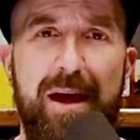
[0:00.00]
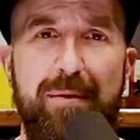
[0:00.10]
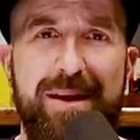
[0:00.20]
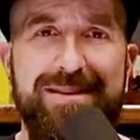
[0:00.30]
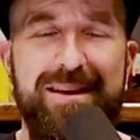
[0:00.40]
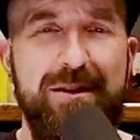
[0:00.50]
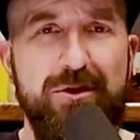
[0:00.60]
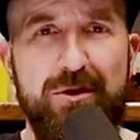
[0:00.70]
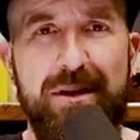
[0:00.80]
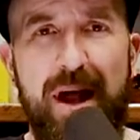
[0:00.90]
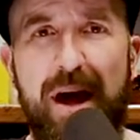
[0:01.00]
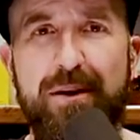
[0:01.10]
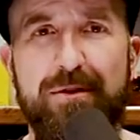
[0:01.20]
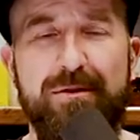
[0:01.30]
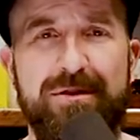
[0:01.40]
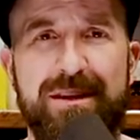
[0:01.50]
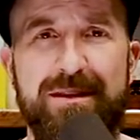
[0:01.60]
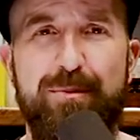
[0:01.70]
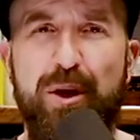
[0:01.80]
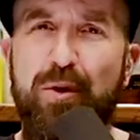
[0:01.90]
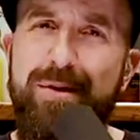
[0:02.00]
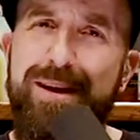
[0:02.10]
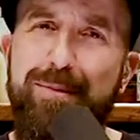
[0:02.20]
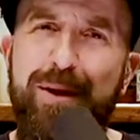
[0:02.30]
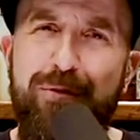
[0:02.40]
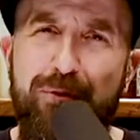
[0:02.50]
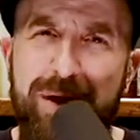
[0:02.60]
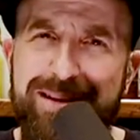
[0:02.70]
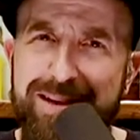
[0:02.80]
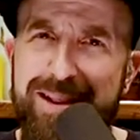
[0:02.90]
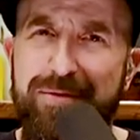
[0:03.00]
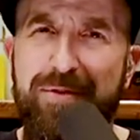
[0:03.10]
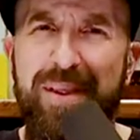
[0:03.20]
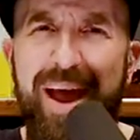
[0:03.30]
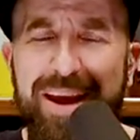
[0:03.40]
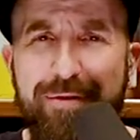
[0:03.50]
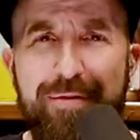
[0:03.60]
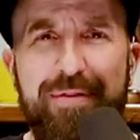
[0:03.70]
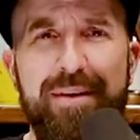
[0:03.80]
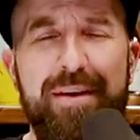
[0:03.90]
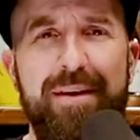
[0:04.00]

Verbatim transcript: I'm not saying that you shouldn't honor those things, but you don't need to be afraid to live life.